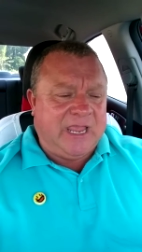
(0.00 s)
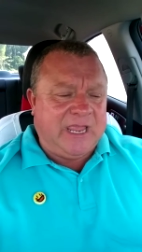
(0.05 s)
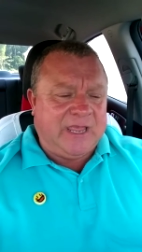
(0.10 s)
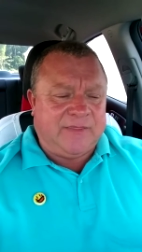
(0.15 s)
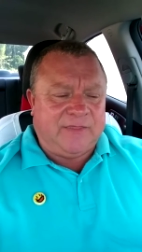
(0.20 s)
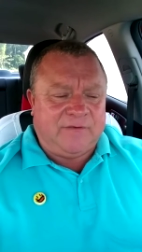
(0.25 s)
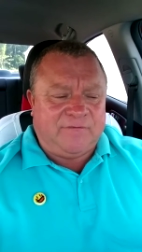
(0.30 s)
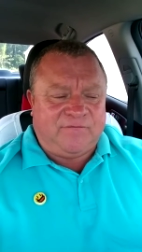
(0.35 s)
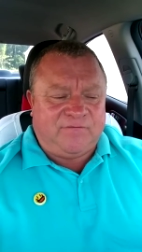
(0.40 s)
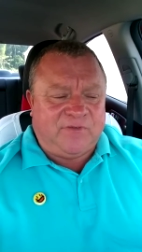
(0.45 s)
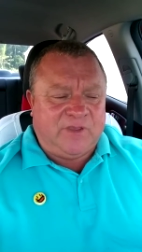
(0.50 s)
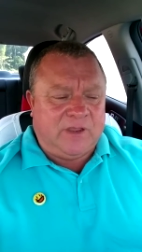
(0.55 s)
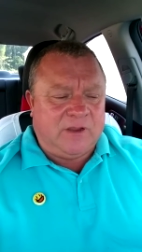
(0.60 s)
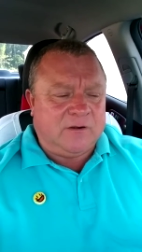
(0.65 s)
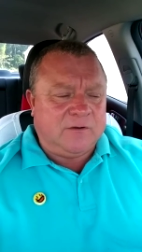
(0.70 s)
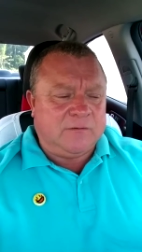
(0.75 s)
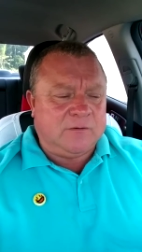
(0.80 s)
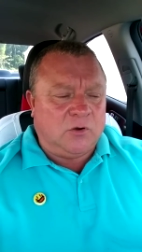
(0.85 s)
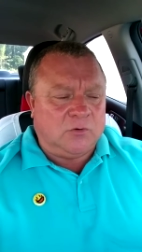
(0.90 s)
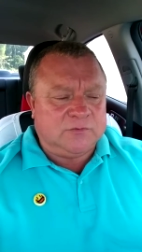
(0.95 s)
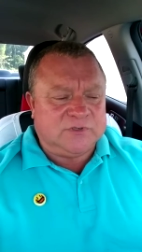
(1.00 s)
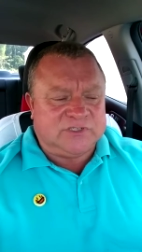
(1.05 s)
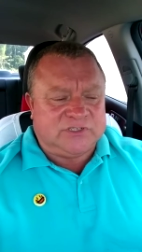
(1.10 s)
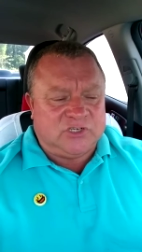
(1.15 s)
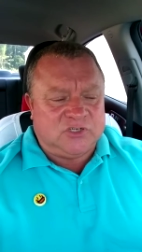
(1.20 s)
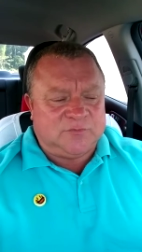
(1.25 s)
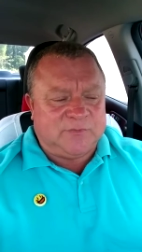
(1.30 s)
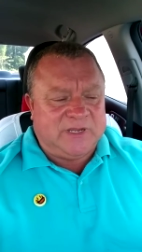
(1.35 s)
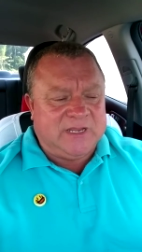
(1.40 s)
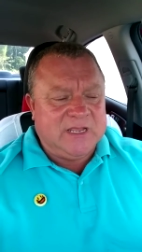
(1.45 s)
and the fear. No,
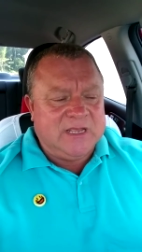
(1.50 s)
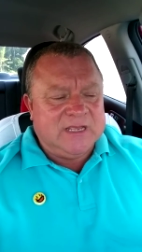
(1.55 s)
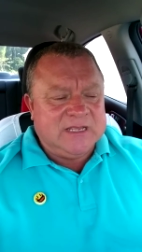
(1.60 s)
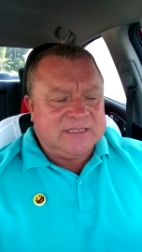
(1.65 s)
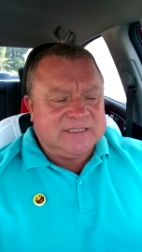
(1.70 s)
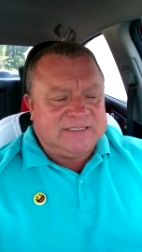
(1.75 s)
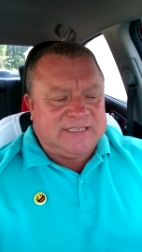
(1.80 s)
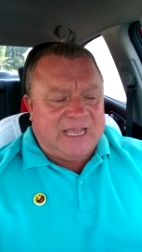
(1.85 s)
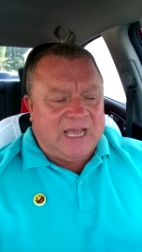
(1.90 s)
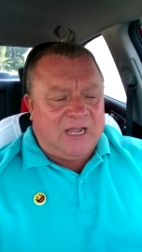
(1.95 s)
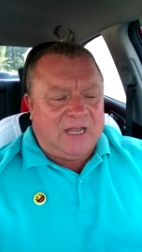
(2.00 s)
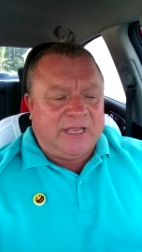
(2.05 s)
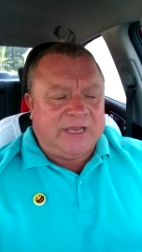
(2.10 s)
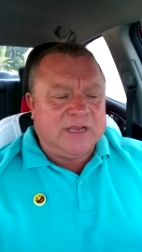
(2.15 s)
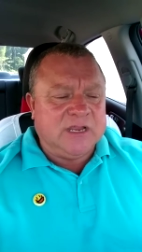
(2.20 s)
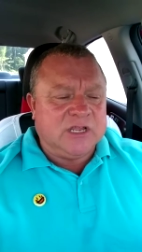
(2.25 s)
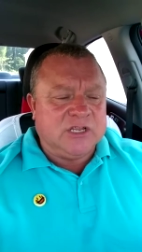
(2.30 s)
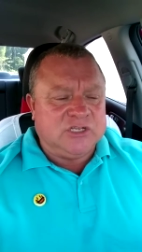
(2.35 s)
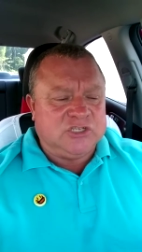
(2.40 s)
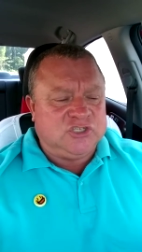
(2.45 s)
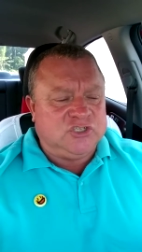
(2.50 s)
excuse me, selling.